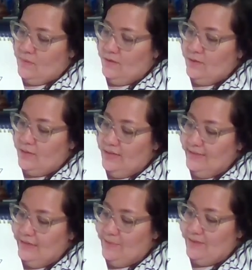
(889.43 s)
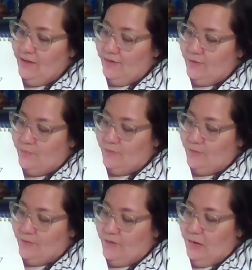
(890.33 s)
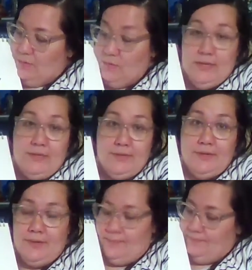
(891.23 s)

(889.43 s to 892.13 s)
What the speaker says: So the last time I saw this bird was a couple of weeks ago.